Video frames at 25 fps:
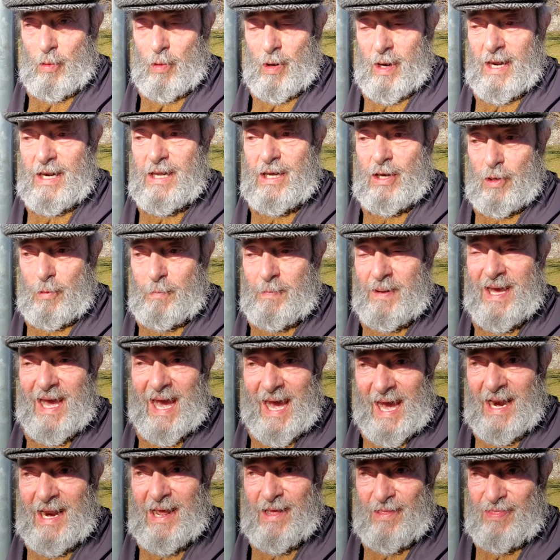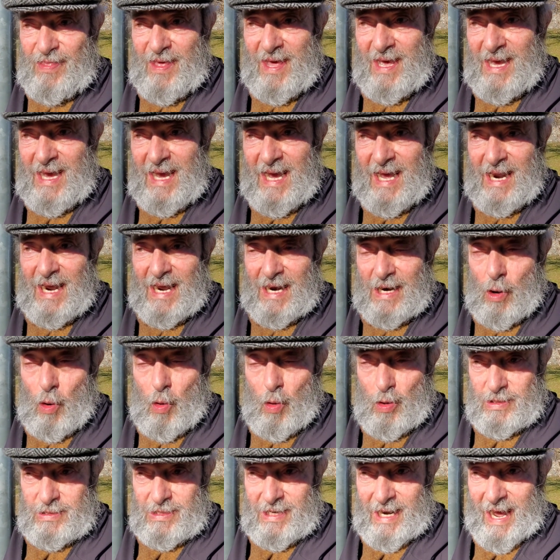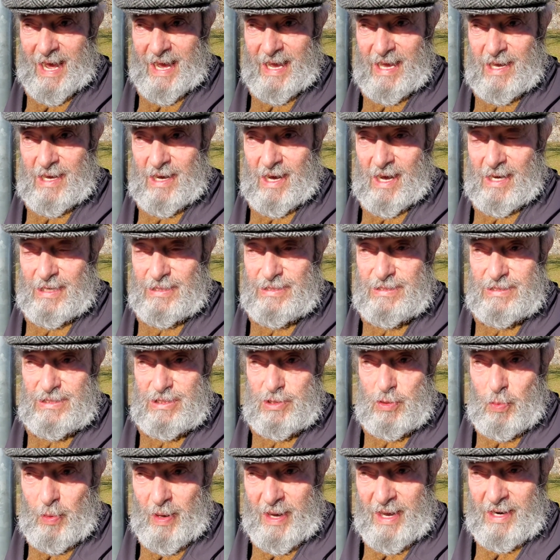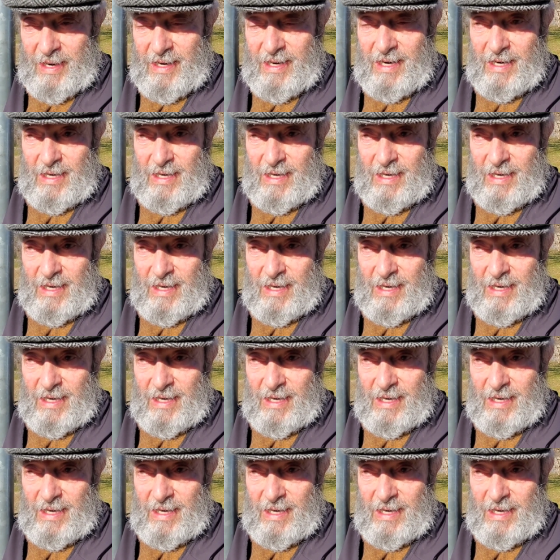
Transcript: it could be anything in it, like squid,